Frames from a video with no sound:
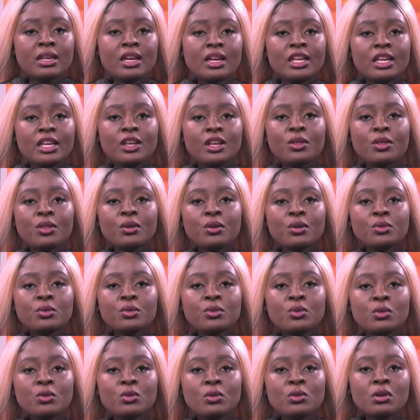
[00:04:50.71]
You don't
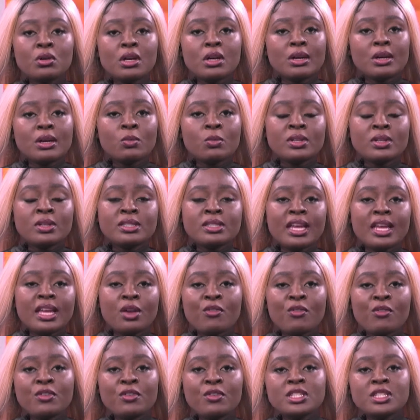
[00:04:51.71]
know once say Nkofo